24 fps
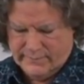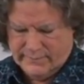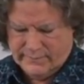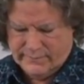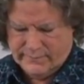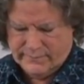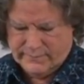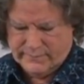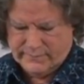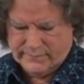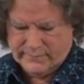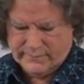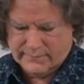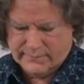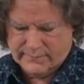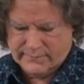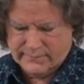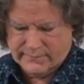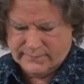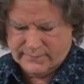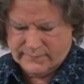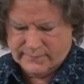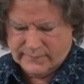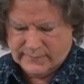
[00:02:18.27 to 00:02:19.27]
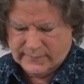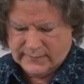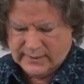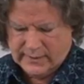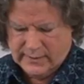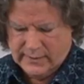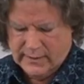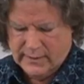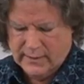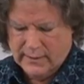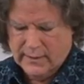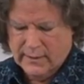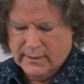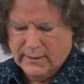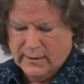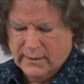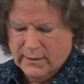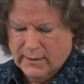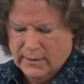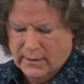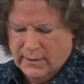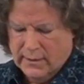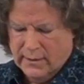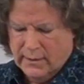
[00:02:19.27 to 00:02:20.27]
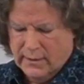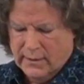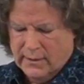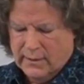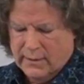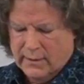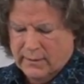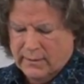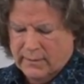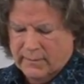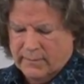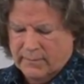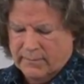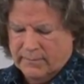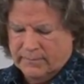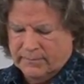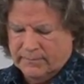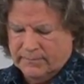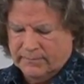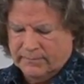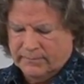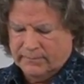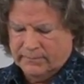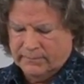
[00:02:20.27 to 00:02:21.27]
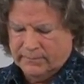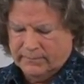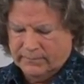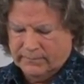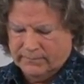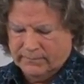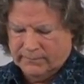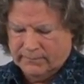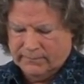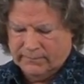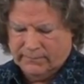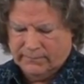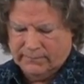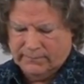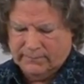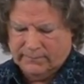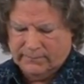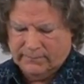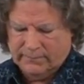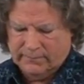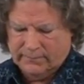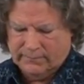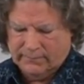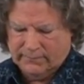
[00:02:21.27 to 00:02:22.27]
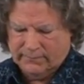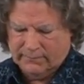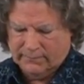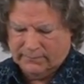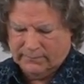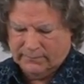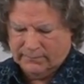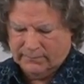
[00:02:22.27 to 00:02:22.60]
Nothing is said.